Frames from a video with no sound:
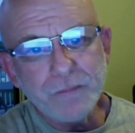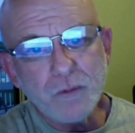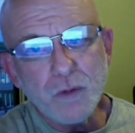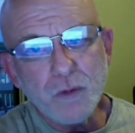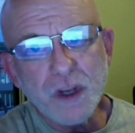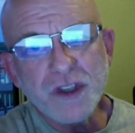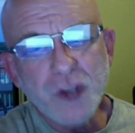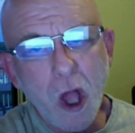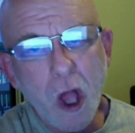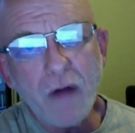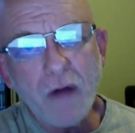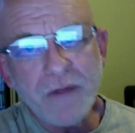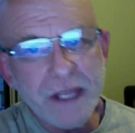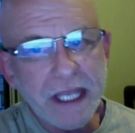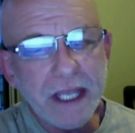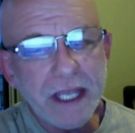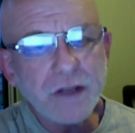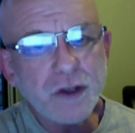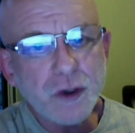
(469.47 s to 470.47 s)
resolve
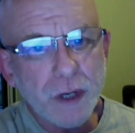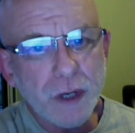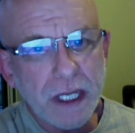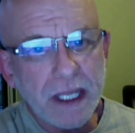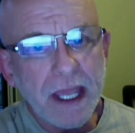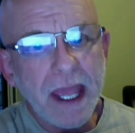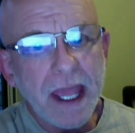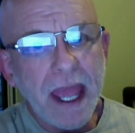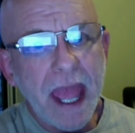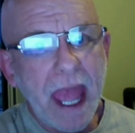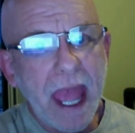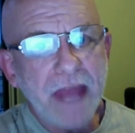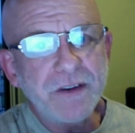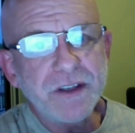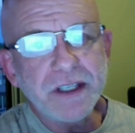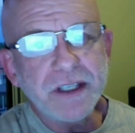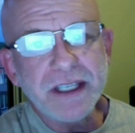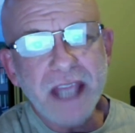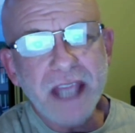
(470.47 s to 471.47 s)
the injury and
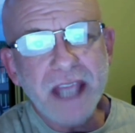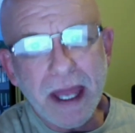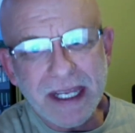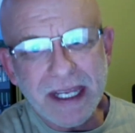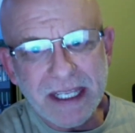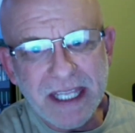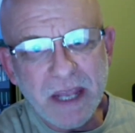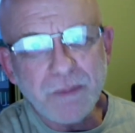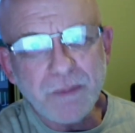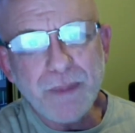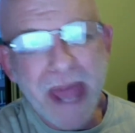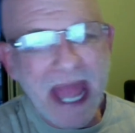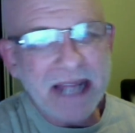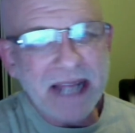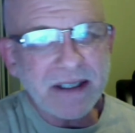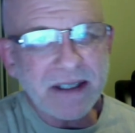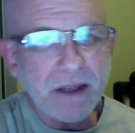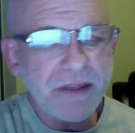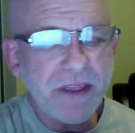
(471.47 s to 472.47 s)
to kind of get
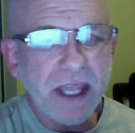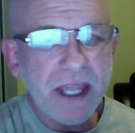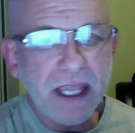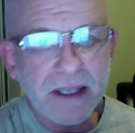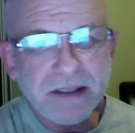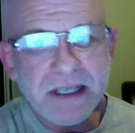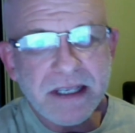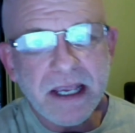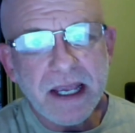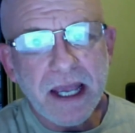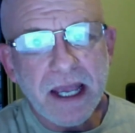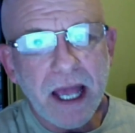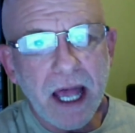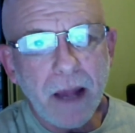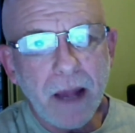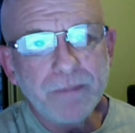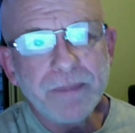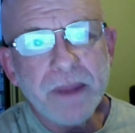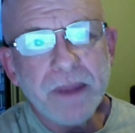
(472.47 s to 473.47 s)
back to things
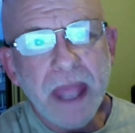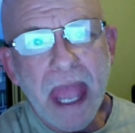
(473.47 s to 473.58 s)
um,